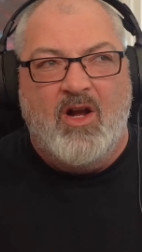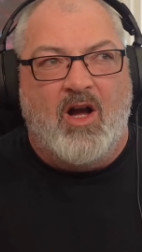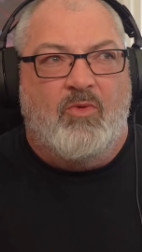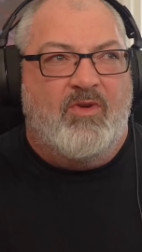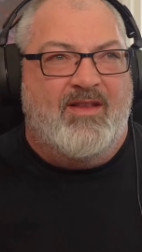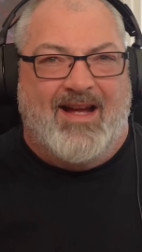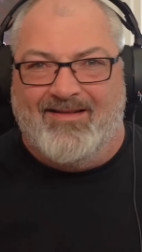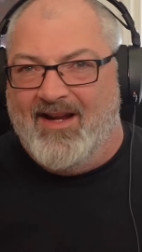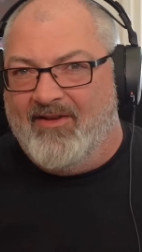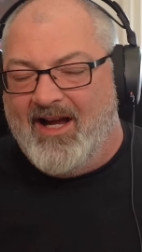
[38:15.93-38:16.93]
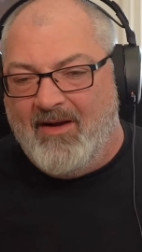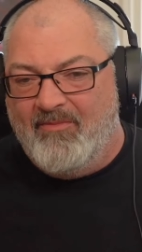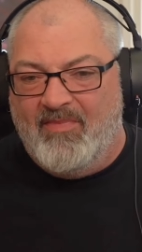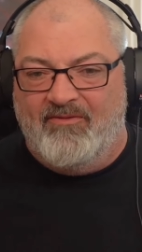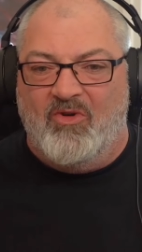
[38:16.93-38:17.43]
oh that's never
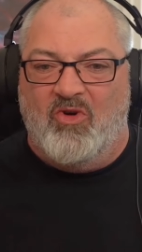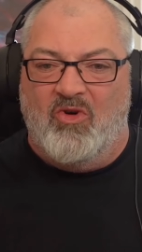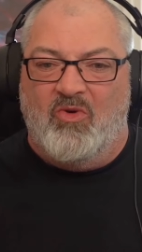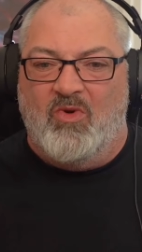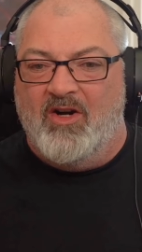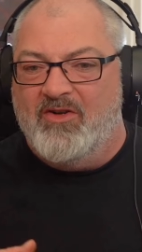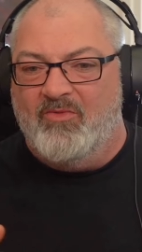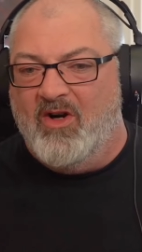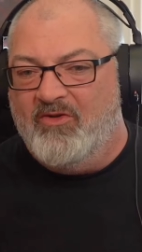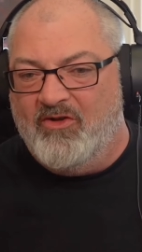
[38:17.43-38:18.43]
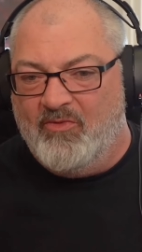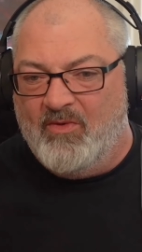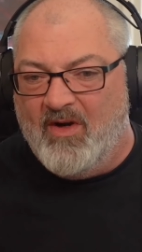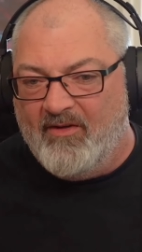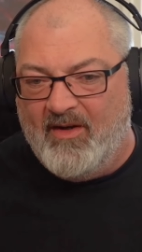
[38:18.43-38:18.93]
happened before why do why should
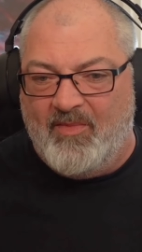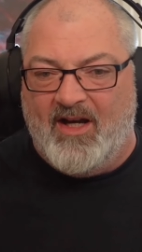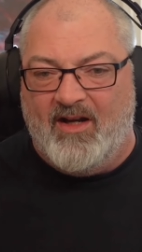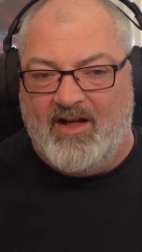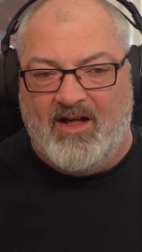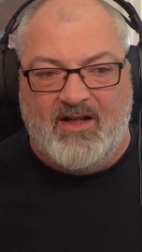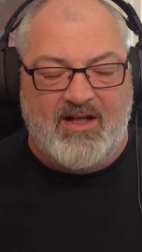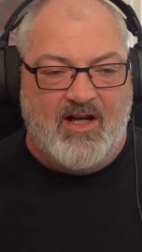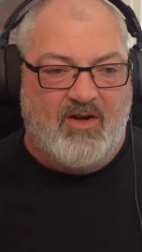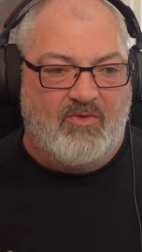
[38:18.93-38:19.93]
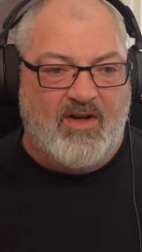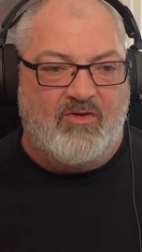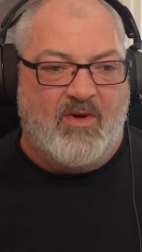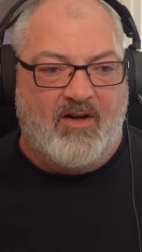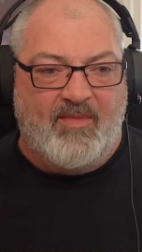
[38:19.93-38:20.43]
we worry about it you know
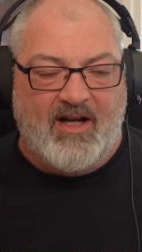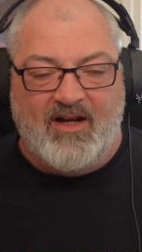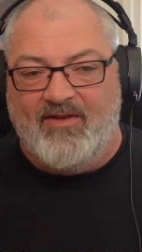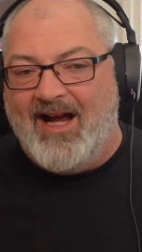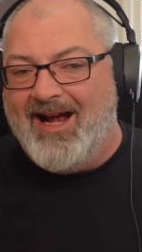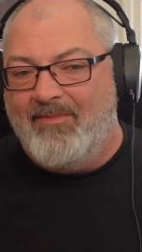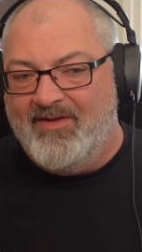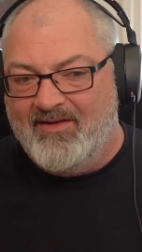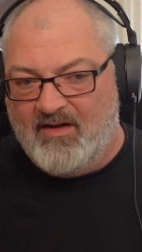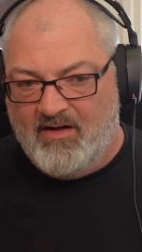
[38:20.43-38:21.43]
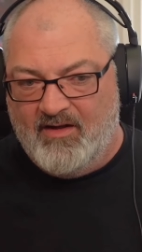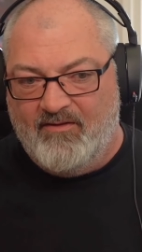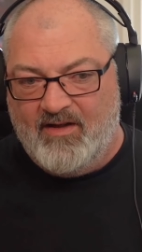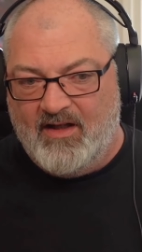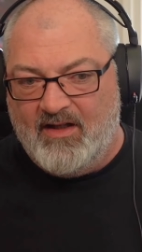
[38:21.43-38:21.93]
let's worry about it if it happens kind
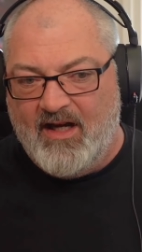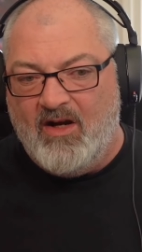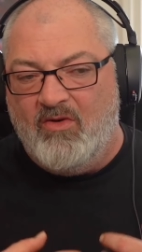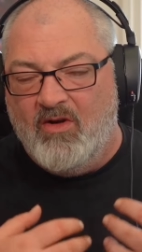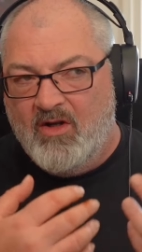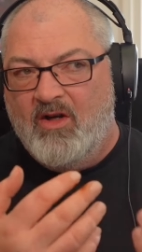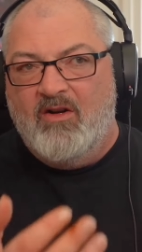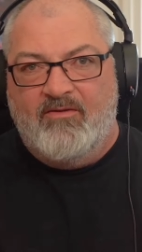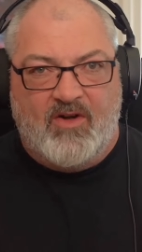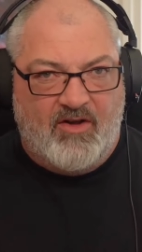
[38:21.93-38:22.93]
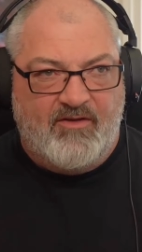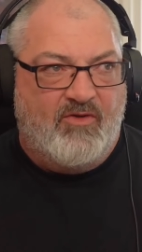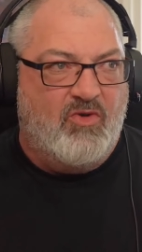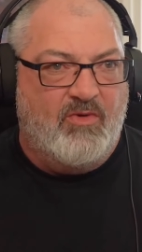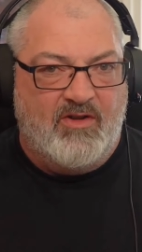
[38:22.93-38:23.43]
of thing now Fast
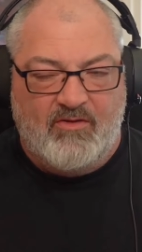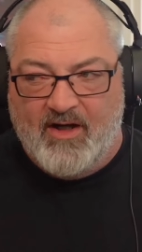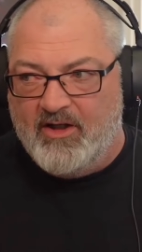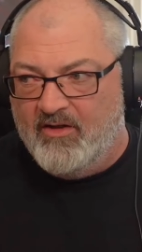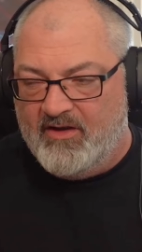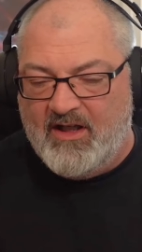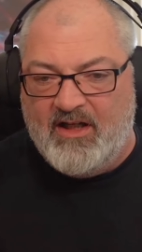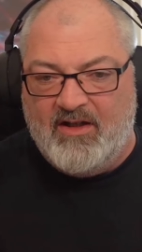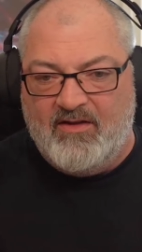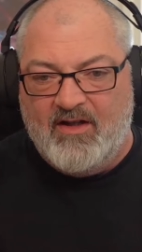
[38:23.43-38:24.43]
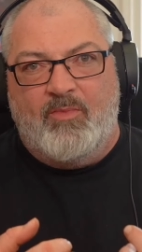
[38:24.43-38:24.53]
forward 20 odd years,